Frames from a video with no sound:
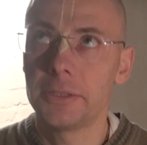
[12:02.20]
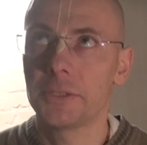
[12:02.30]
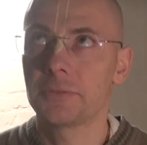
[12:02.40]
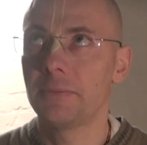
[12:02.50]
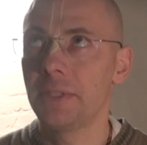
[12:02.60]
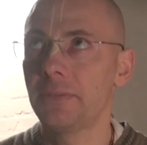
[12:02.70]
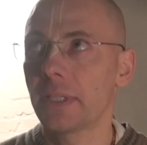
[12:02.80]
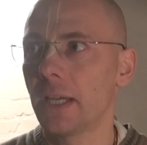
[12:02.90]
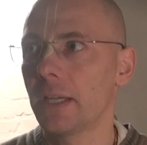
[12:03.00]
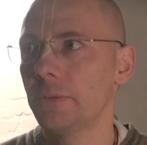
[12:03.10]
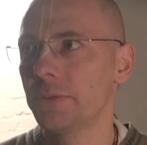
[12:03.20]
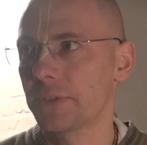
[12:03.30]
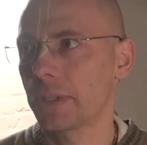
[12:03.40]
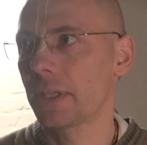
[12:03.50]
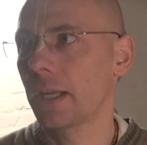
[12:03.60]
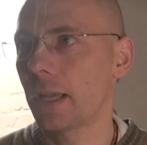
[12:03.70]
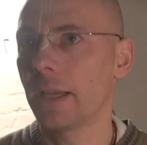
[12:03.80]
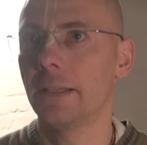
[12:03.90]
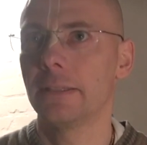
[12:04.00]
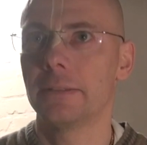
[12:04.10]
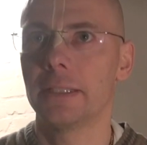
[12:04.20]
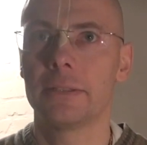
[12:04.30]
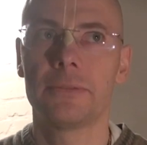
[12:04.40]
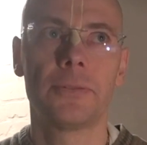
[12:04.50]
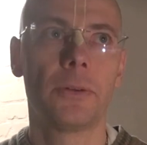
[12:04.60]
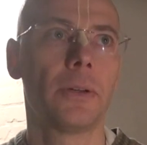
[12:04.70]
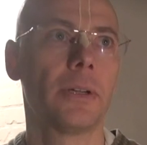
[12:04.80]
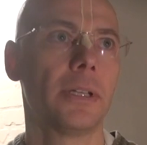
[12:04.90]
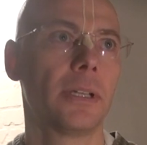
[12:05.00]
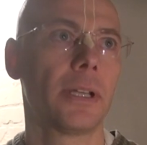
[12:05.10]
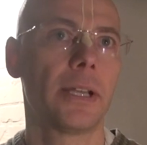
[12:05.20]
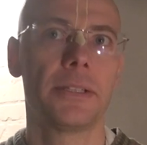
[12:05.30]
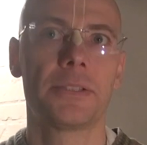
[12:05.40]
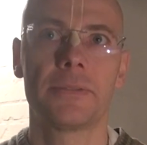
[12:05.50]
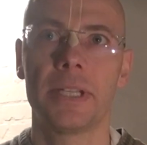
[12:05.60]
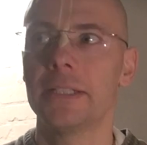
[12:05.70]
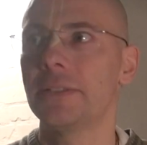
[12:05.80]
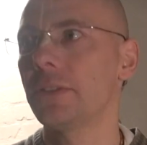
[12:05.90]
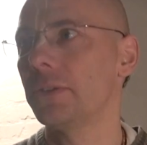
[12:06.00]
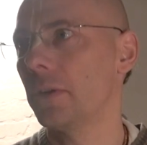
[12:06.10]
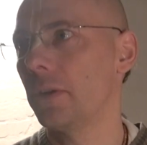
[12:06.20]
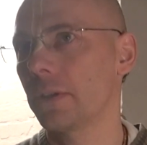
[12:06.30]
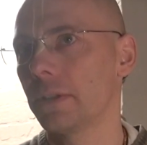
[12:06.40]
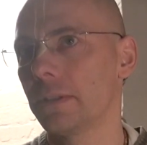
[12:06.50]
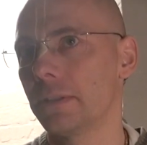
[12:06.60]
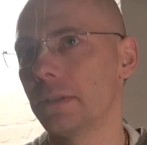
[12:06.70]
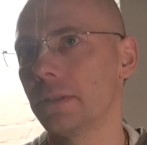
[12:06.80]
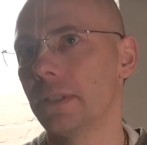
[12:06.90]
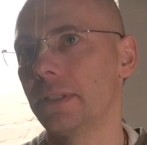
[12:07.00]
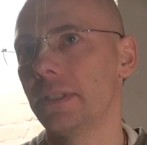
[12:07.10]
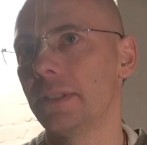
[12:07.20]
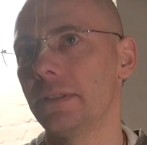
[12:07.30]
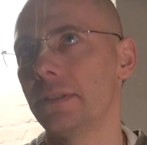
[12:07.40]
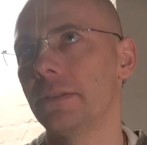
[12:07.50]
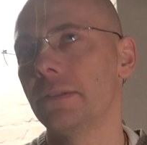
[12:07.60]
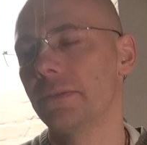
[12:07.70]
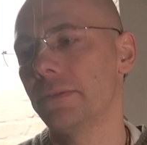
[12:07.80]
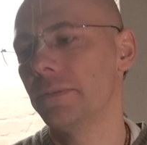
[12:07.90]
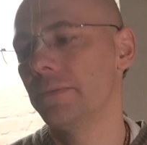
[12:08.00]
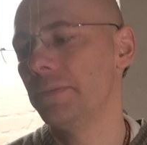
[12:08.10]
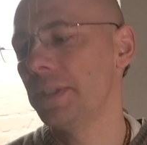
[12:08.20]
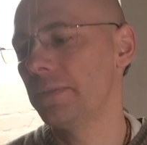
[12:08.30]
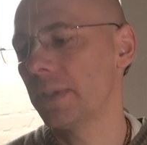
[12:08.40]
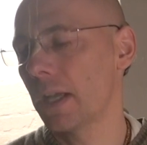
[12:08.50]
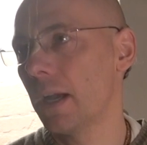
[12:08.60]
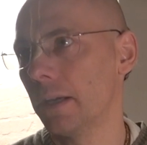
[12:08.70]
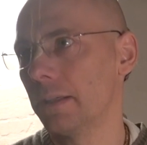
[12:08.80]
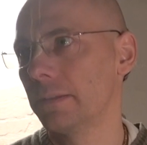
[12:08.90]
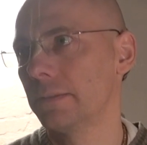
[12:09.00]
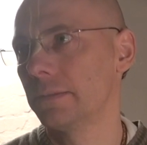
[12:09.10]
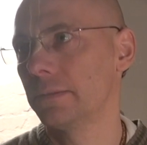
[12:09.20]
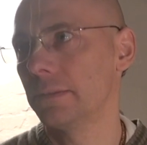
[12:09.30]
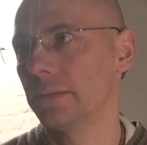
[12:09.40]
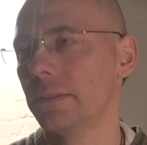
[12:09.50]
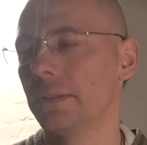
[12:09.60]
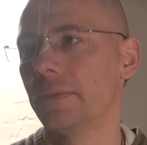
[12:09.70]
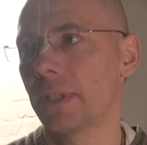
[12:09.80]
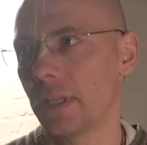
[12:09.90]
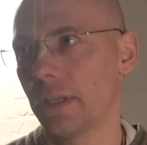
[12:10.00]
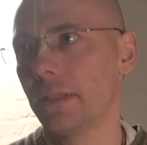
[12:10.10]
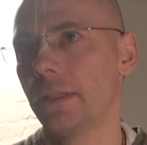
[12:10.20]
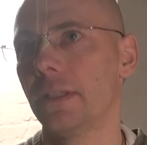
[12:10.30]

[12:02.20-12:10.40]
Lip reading: Svavitvaraha Ustra Karai. There are four kinds. Sva, it's the dog, and then Vitvaraha, Varaha.